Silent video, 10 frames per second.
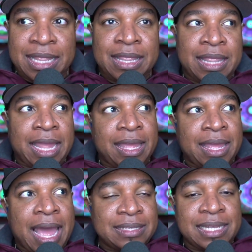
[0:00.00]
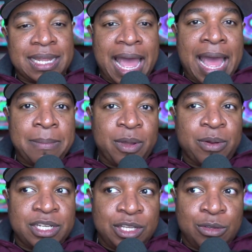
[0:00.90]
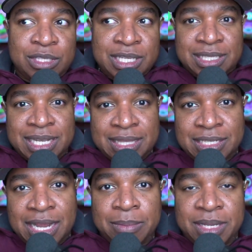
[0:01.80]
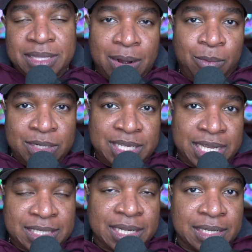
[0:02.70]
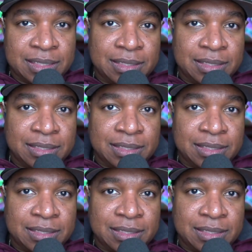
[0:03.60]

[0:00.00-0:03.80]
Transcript: like God saying, I'm going to use this to get the job done that I want to get done.